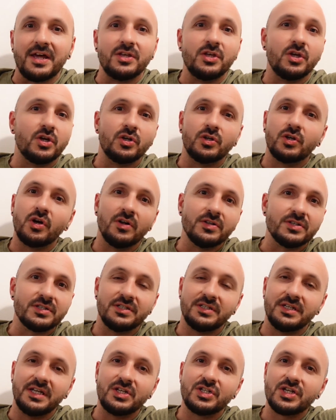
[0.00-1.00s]
You can
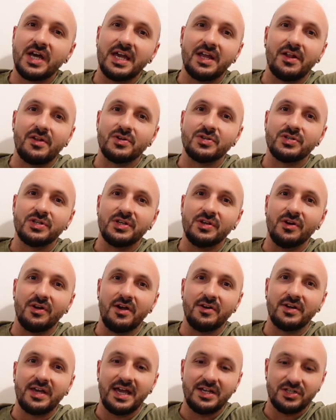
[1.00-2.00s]
constantly change your
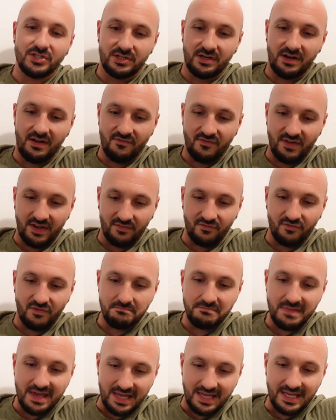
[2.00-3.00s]
location. And I think for
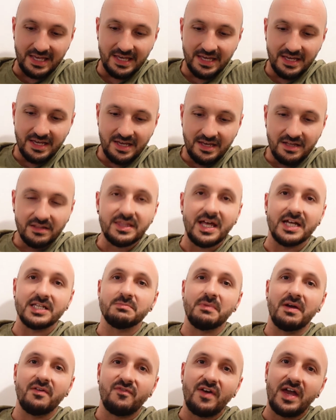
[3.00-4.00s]
me, that's
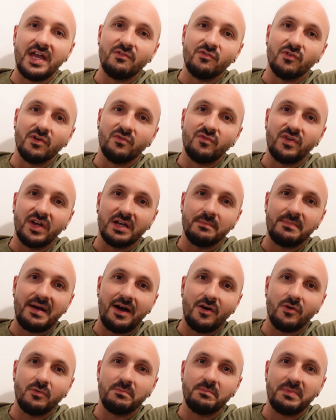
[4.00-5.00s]
my favourite thing
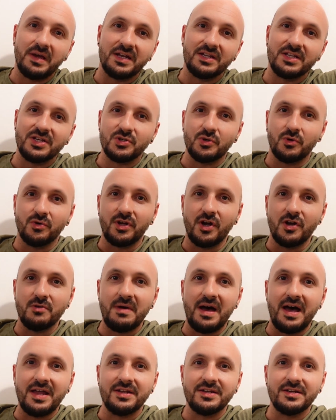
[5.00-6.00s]
about being a digital
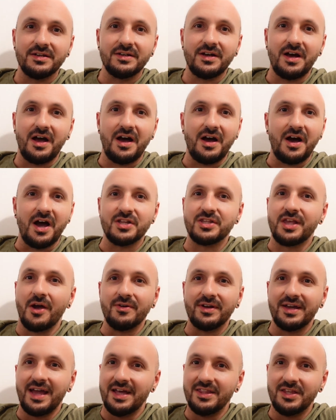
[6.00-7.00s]
nomad. I
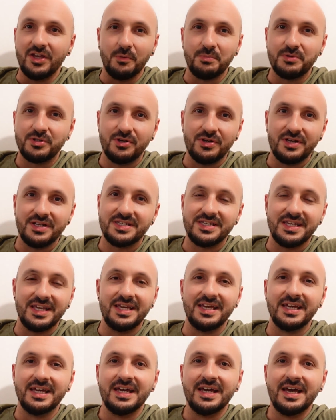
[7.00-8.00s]
don't get the
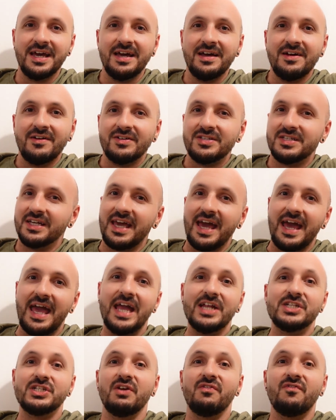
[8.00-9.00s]
opportunity to get
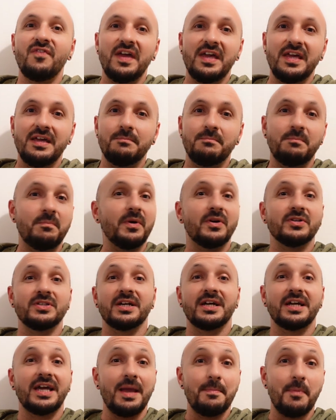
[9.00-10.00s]
itchy feet because I
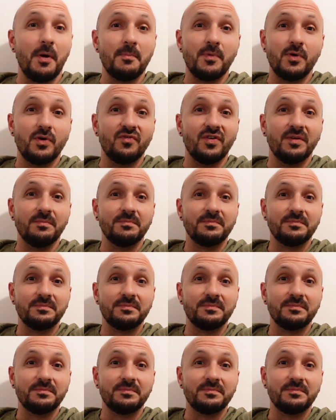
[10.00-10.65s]
can keep on moving.